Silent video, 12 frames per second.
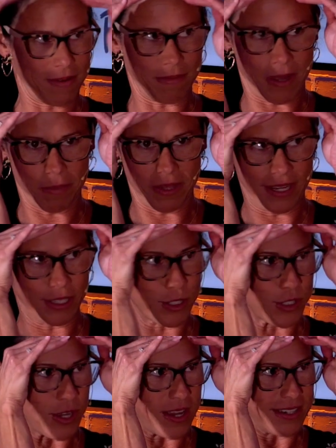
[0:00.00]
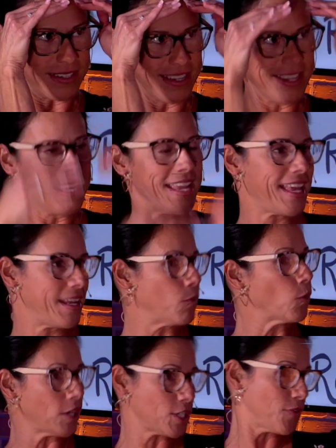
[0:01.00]
my blinders on," right? And it
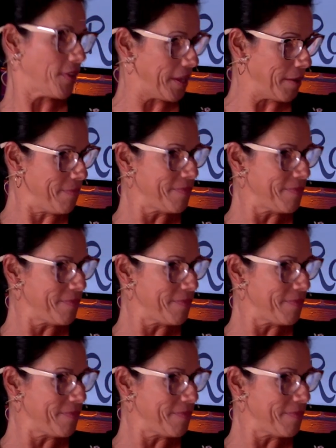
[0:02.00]
works for them,